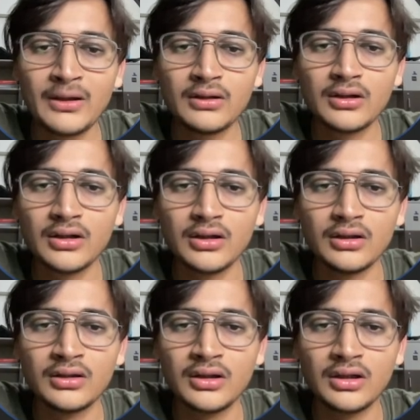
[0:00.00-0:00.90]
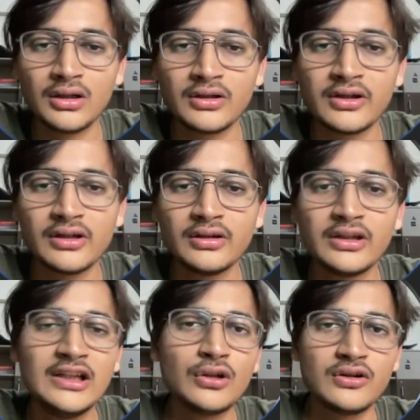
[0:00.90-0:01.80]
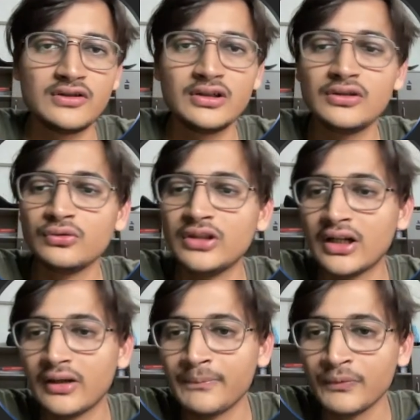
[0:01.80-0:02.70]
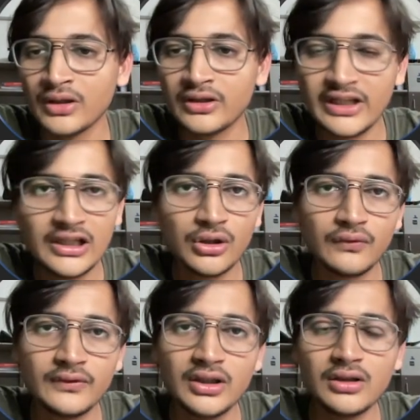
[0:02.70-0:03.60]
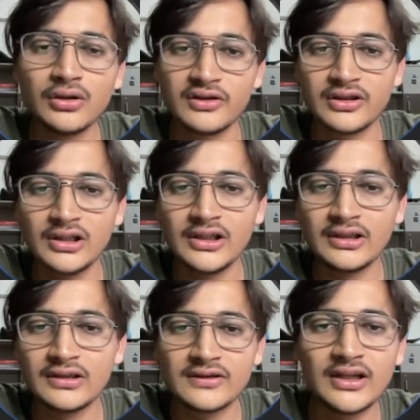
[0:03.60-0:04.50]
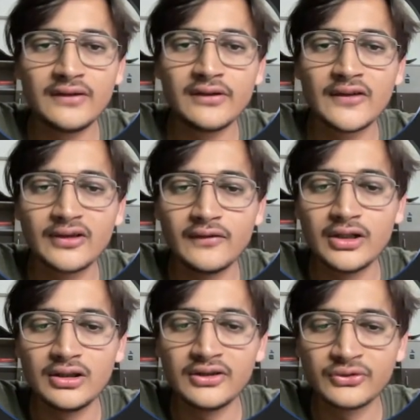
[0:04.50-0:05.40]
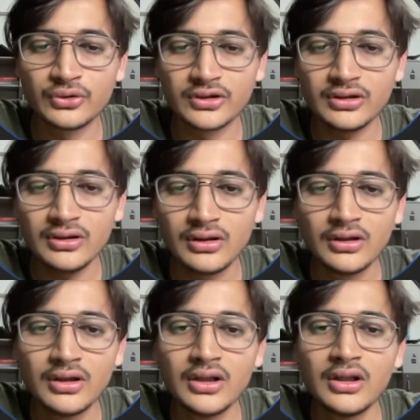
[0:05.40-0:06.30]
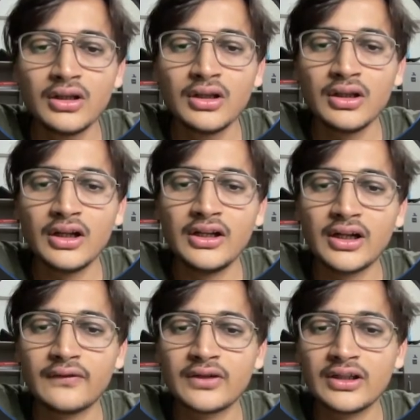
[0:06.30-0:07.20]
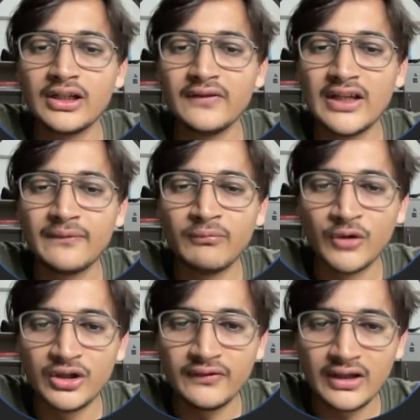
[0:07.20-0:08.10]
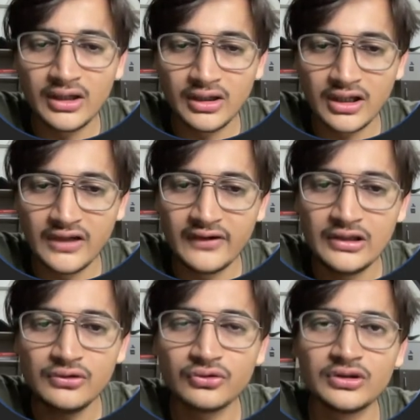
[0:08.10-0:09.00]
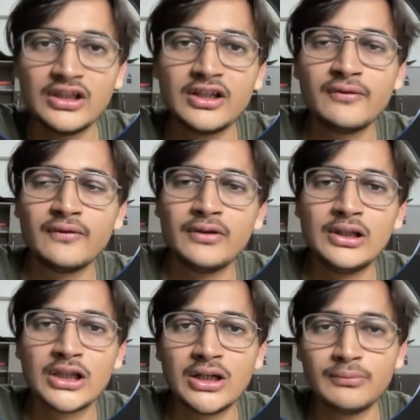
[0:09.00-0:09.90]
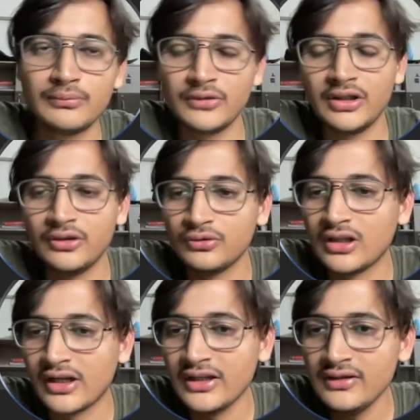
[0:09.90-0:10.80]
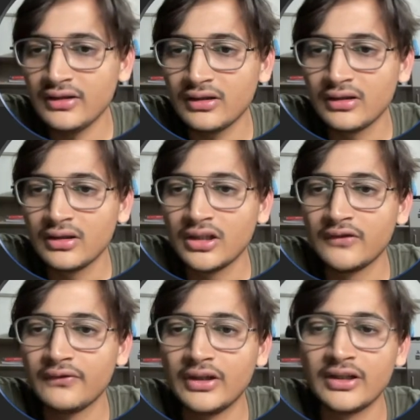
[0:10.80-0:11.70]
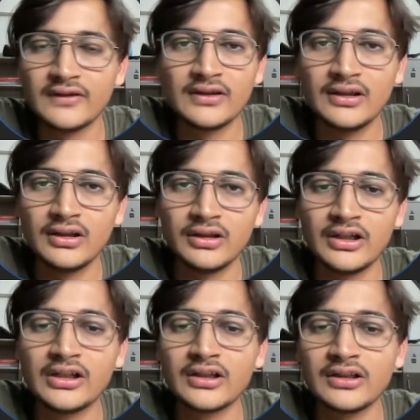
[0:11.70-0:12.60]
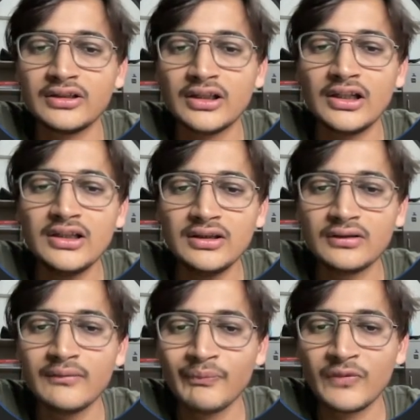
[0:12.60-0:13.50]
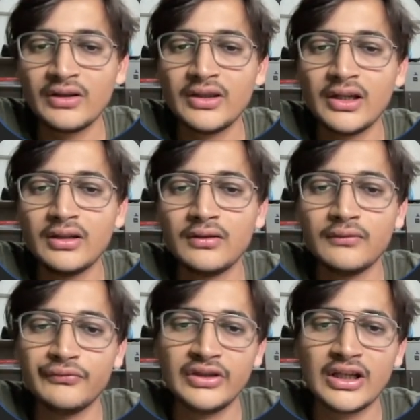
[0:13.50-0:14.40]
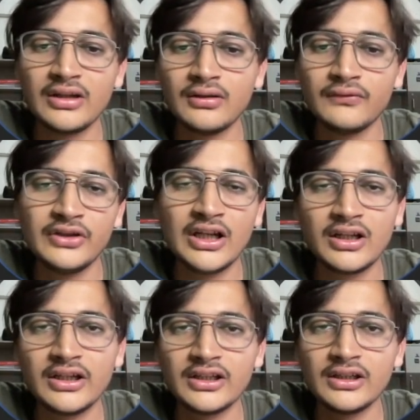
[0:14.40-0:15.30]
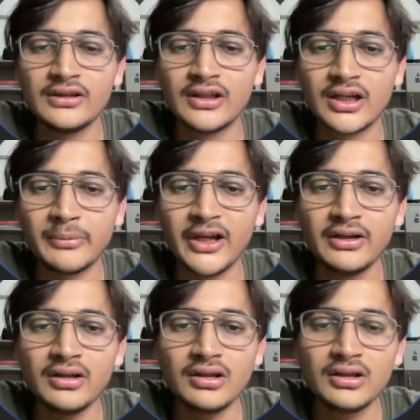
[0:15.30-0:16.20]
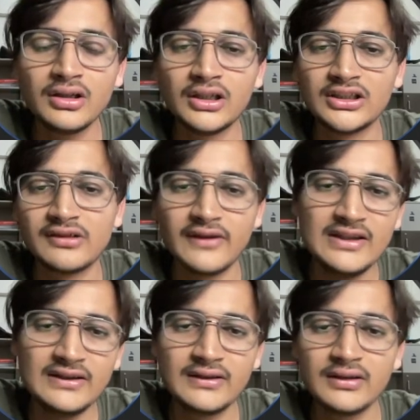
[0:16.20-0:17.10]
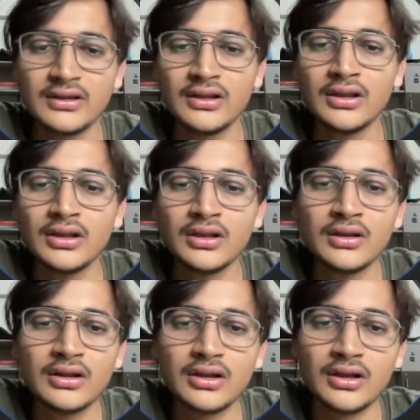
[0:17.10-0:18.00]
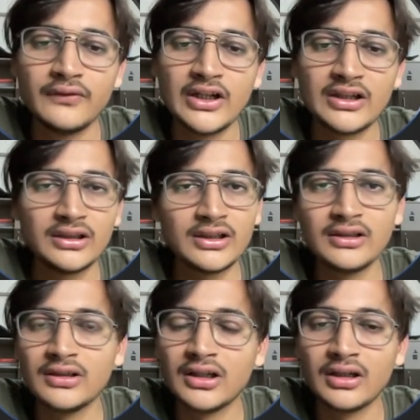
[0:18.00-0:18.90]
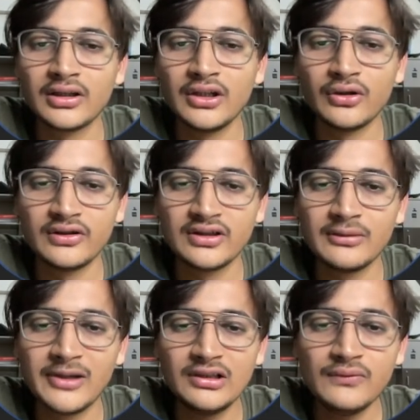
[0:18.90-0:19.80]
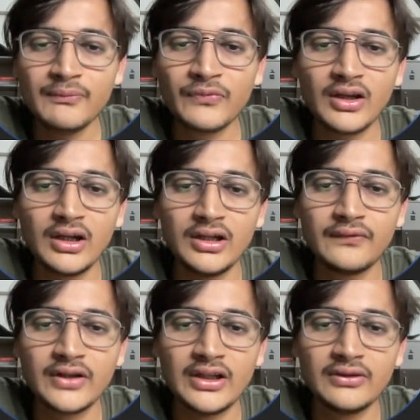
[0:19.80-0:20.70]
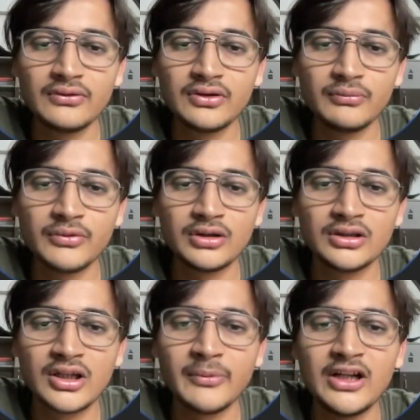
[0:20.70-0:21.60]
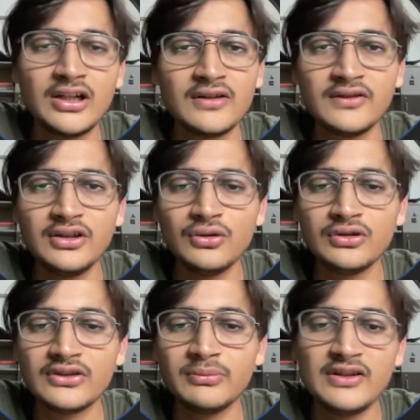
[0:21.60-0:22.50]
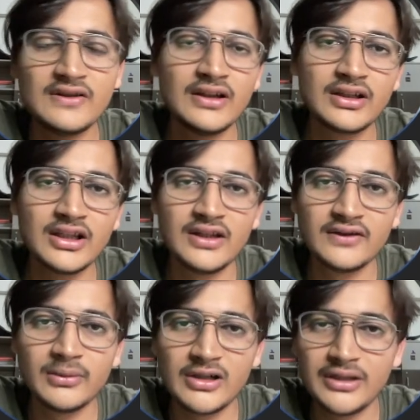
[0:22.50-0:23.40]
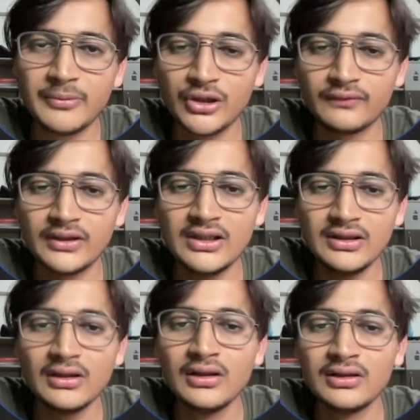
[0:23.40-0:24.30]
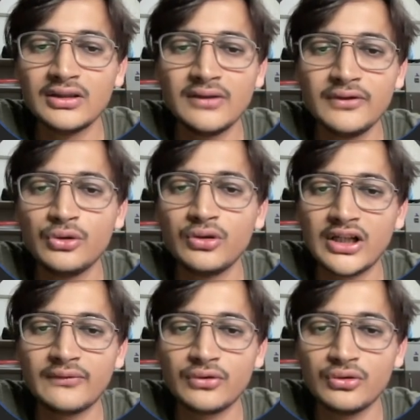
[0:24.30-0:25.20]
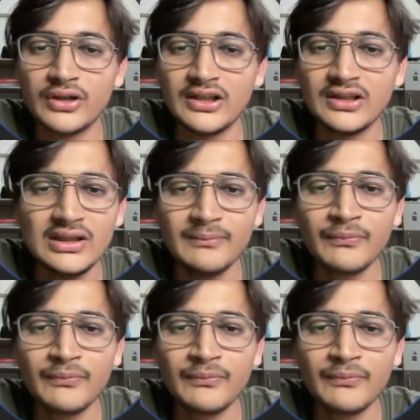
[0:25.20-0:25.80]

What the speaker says: tail original to the tail of the original linked list that we have given in this question. And after that, we have modified a k value so that it will come into the range. If it is greater than the length, then we are taking the remainder. Otherwise, we are taking the k original value. And if k is the remainder is 0, this means that k is the multiple of length. Then we don't have to do anything.